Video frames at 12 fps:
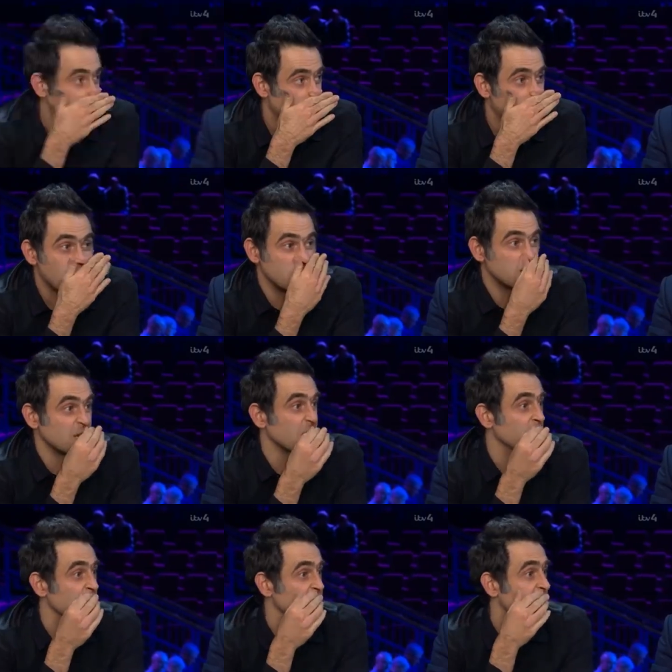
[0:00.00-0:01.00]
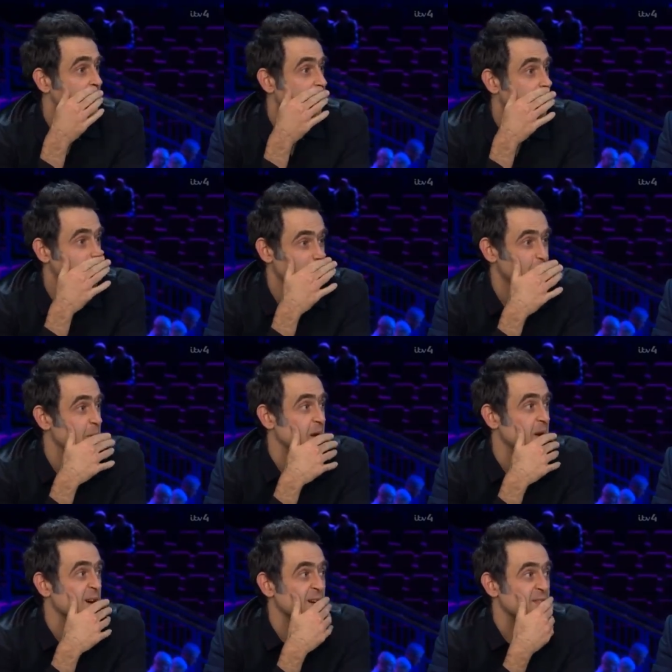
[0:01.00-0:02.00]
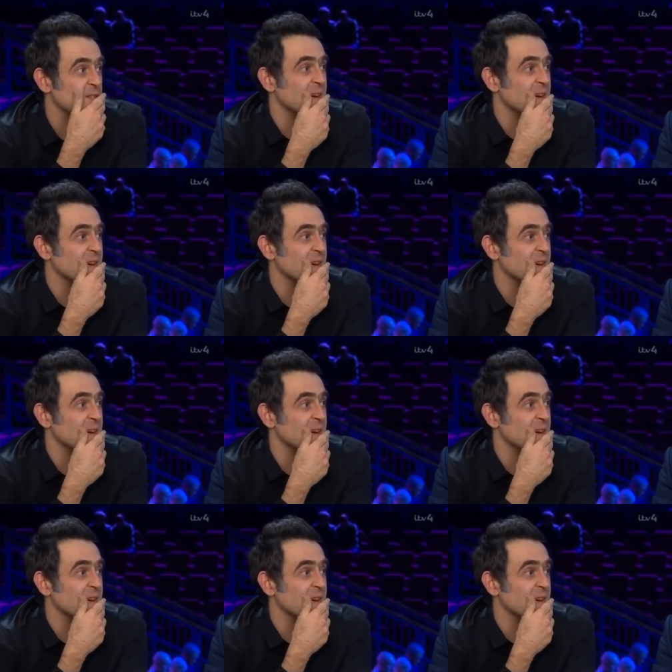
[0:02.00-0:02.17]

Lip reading: the hardest table I've ever played on in my life.